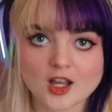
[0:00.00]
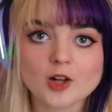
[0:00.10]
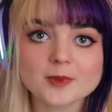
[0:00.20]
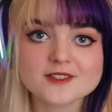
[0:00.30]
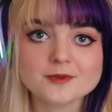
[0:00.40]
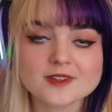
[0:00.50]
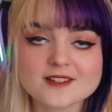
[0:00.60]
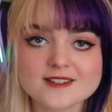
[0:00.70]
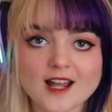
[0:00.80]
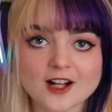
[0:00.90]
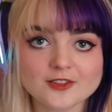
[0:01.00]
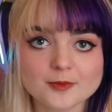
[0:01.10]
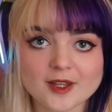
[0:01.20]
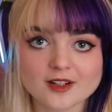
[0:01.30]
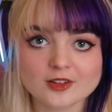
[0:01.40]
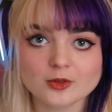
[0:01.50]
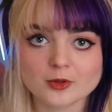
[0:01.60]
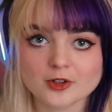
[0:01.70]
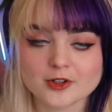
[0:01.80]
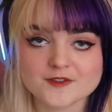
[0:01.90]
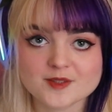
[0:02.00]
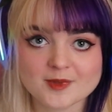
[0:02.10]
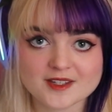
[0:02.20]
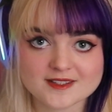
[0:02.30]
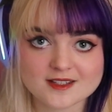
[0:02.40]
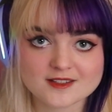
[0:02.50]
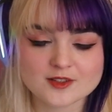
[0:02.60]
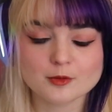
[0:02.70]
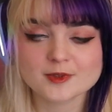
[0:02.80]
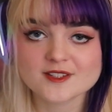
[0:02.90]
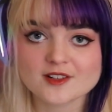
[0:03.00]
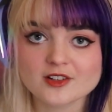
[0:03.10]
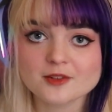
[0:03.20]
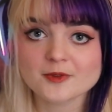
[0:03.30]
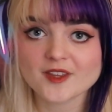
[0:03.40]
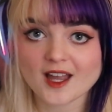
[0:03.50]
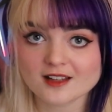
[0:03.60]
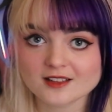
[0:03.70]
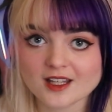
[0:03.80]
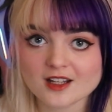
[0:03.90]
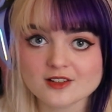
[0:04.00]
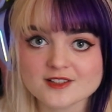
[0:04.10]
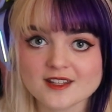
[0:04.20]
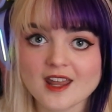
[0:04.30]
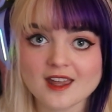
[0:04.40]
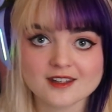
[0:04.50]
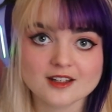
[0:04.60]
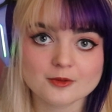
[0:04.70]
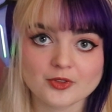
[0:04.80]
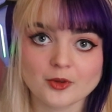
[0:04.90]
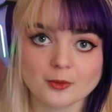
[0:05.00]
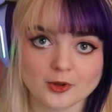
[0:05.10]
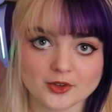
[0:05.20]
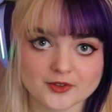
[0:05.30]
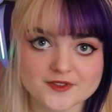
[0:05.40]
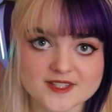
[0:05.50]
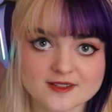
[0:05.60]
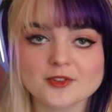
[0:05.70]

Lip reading: I'll be doing this in alphabetical order of species, so we'll be starting with the alligators and ending with the wolves.